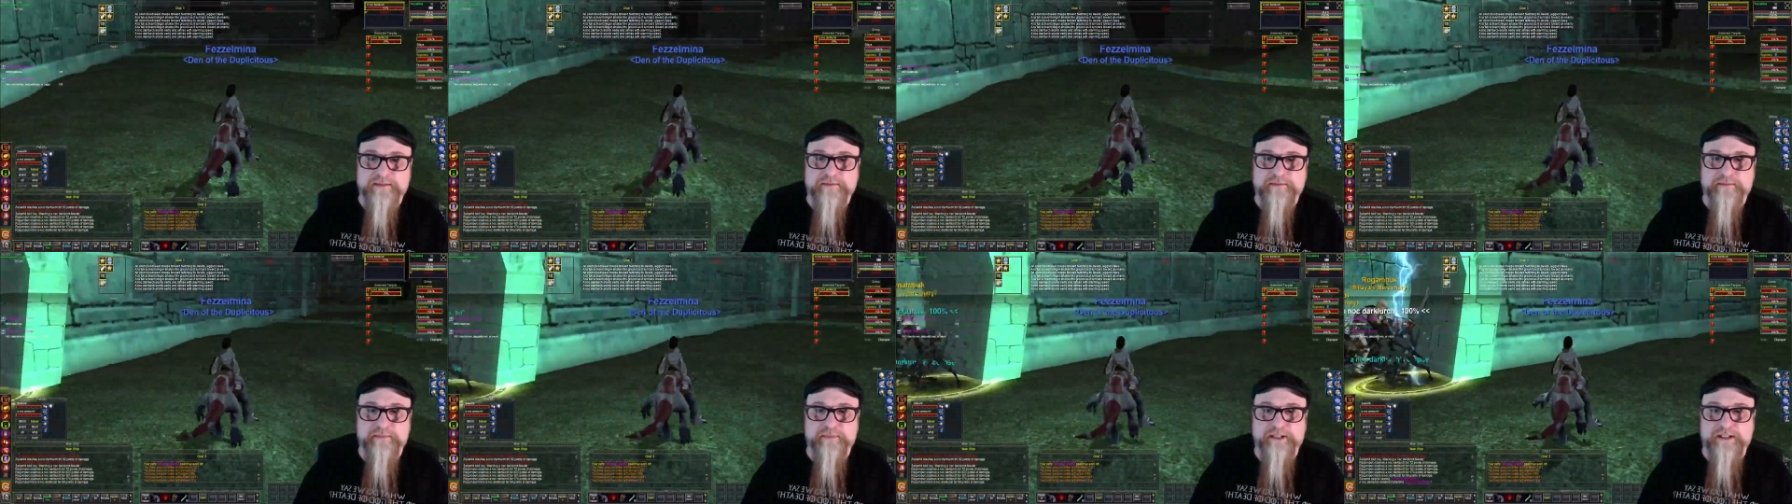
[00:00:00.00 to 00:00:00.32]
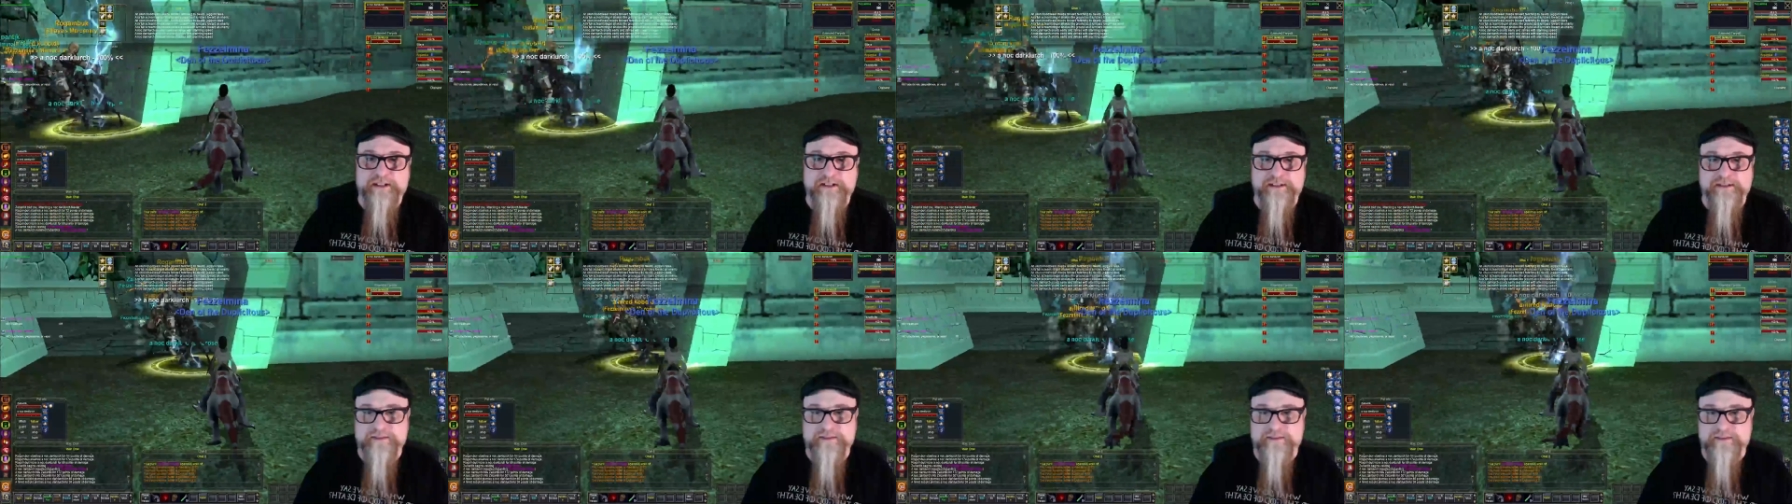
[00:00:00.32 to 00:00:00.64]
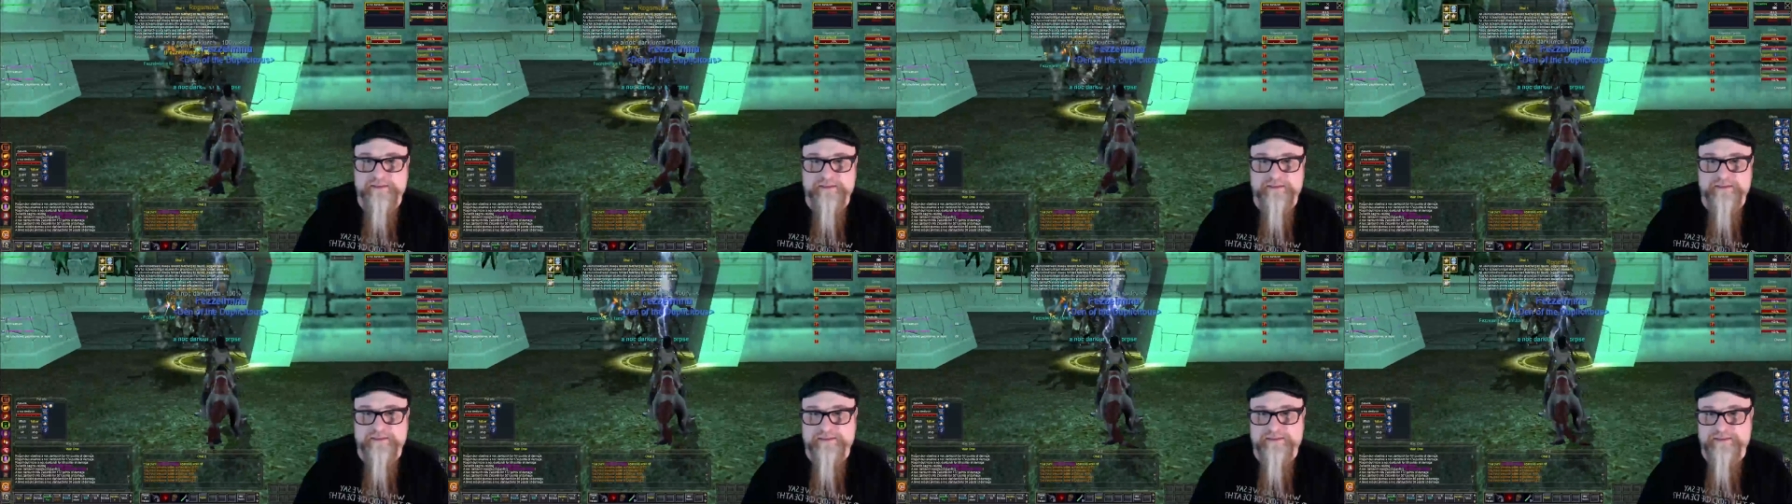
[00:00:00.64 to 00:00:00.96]
because
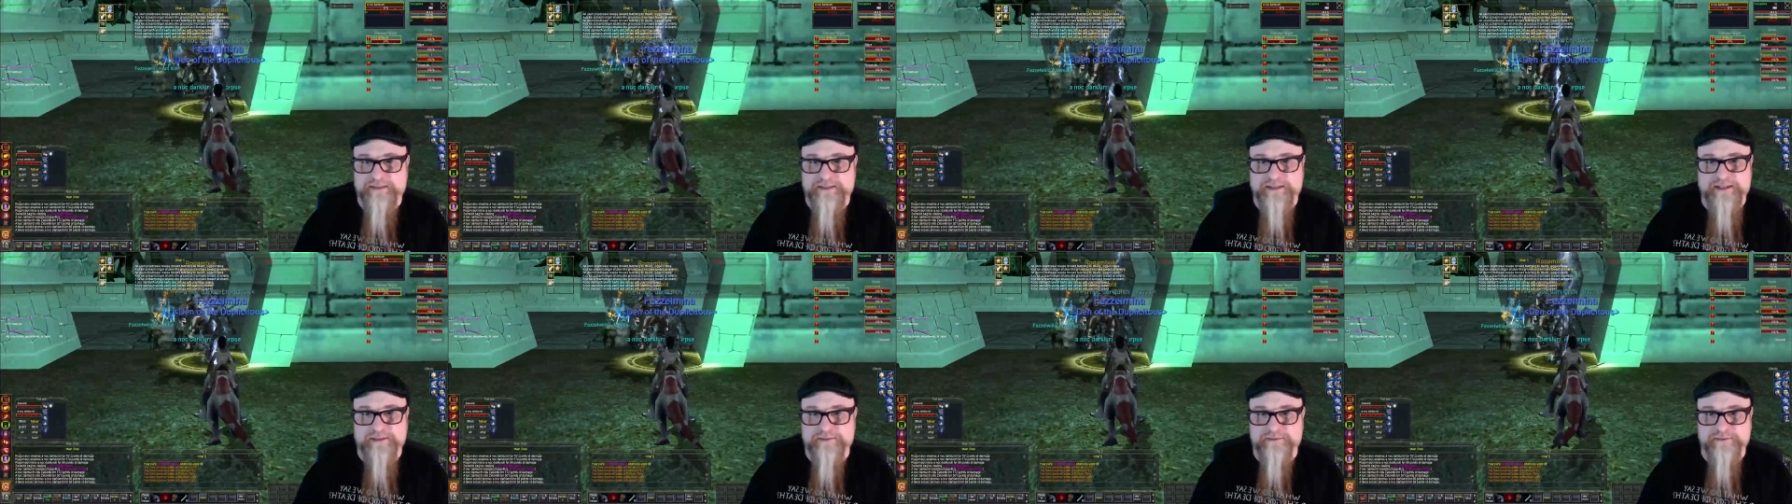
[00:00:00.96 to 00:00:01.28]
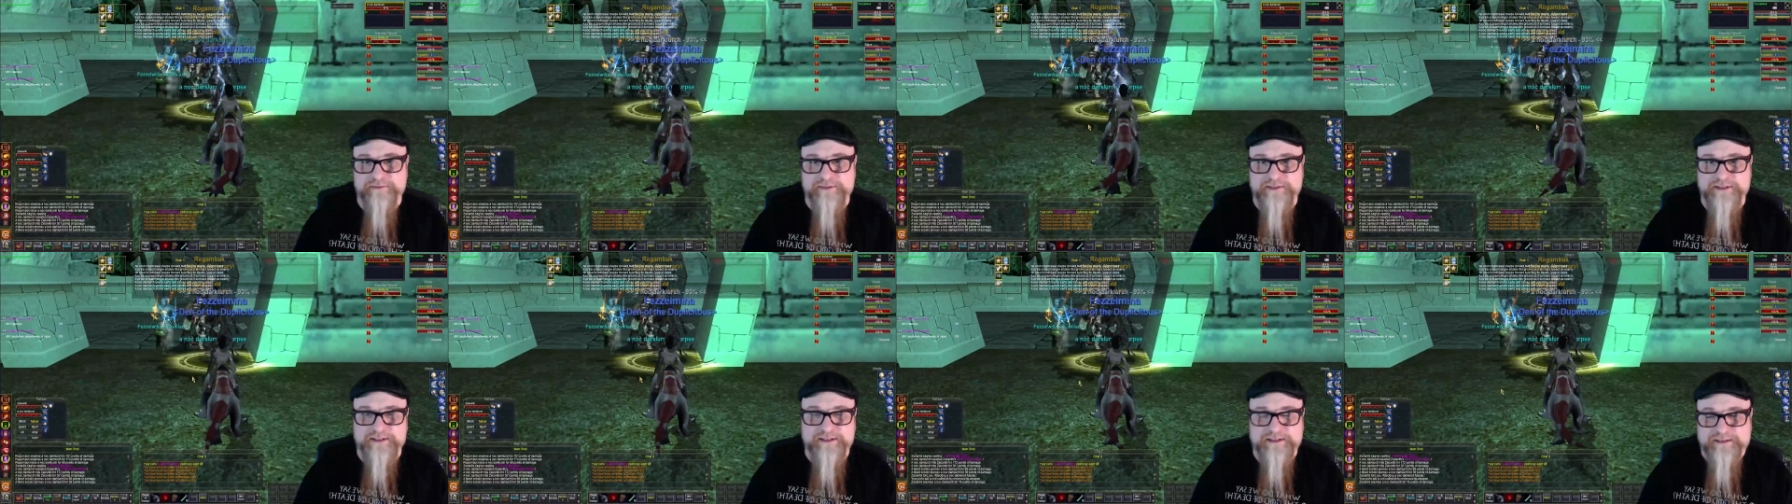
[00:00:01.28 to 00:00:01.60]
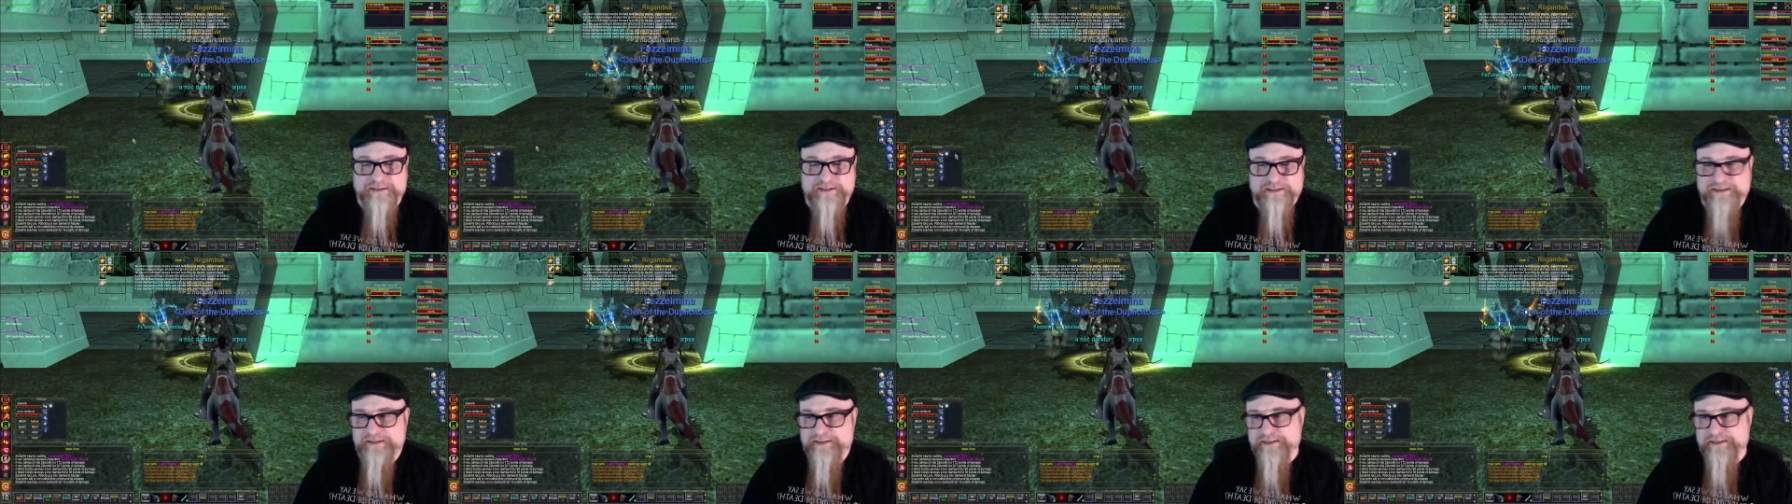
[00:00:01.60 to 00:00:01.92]
they don't really
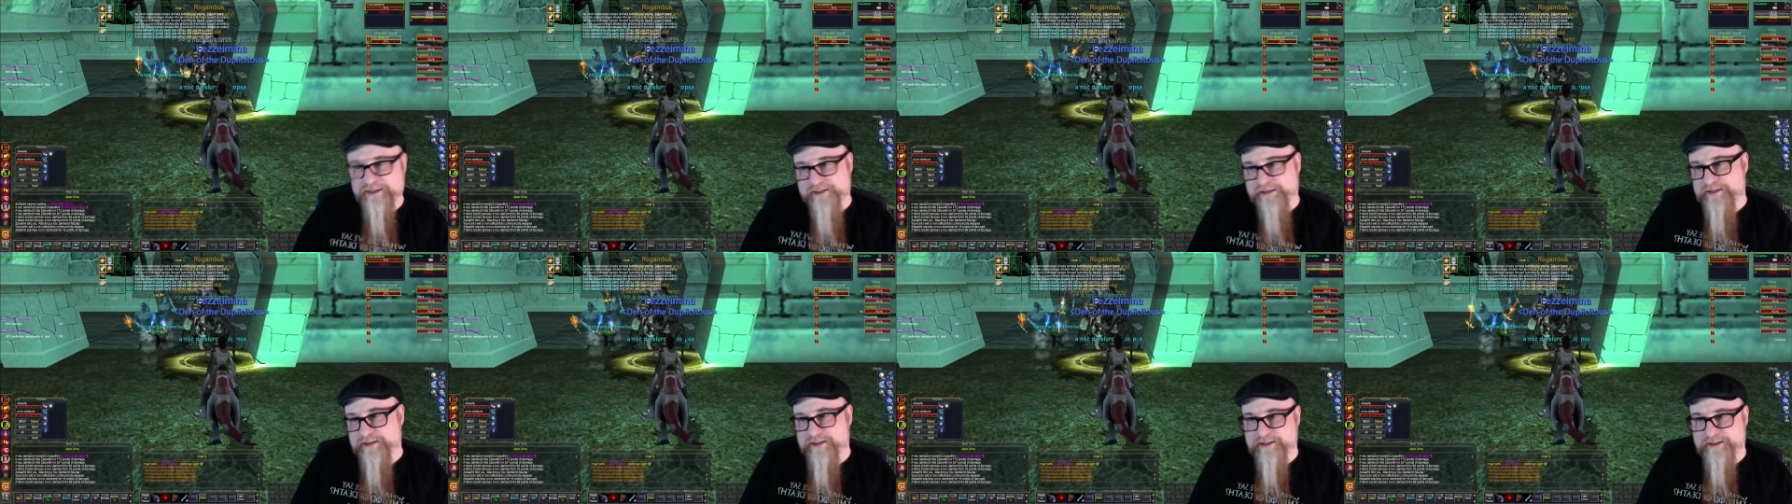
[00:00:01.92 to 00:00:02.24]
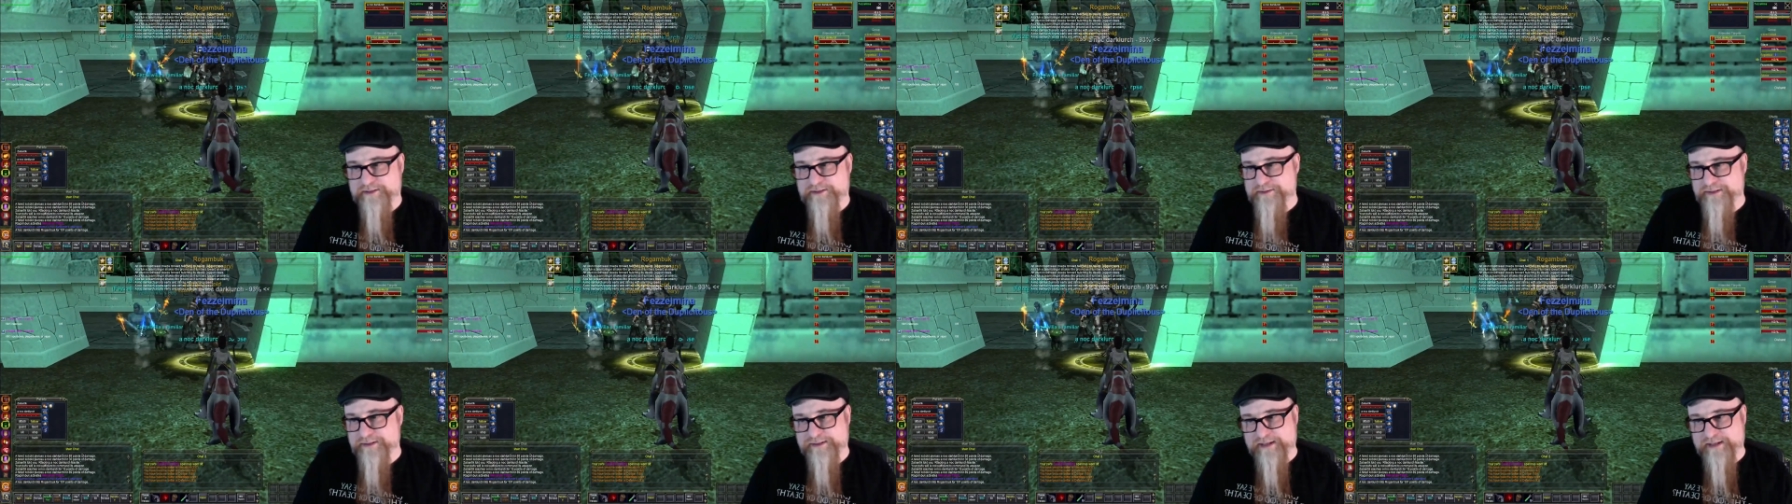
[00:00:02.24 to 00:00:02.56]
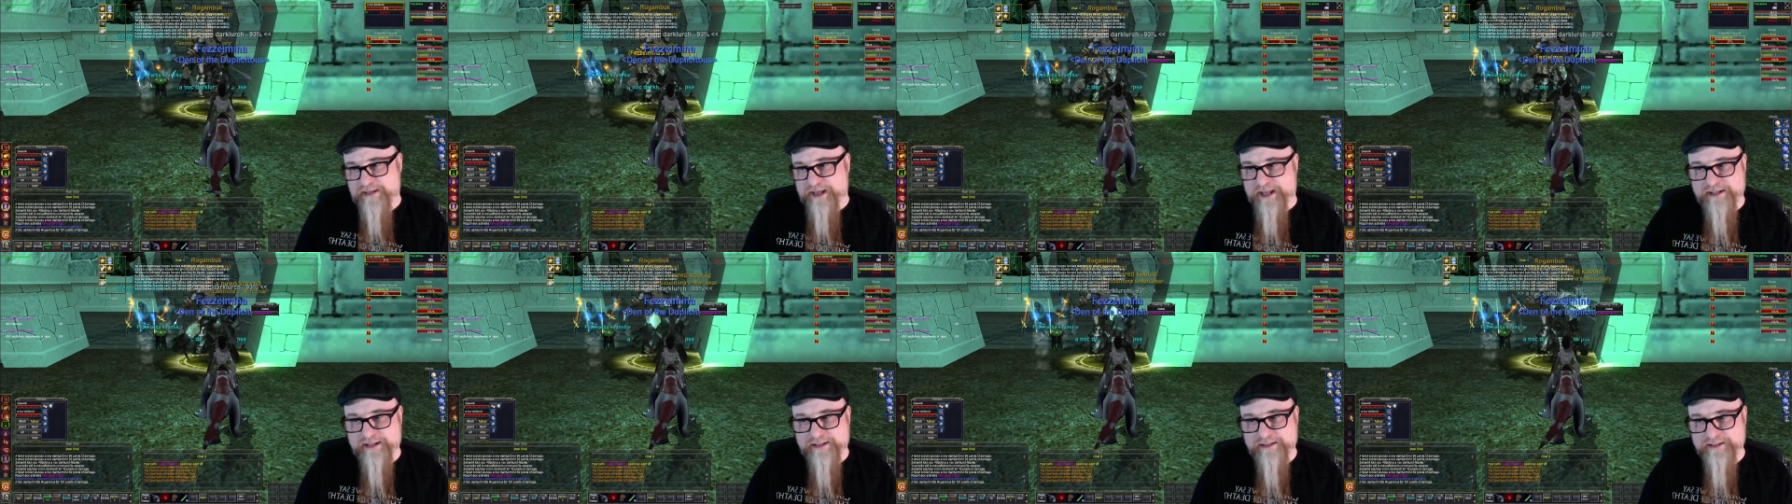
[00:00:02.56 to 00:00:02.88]
need the auto attack.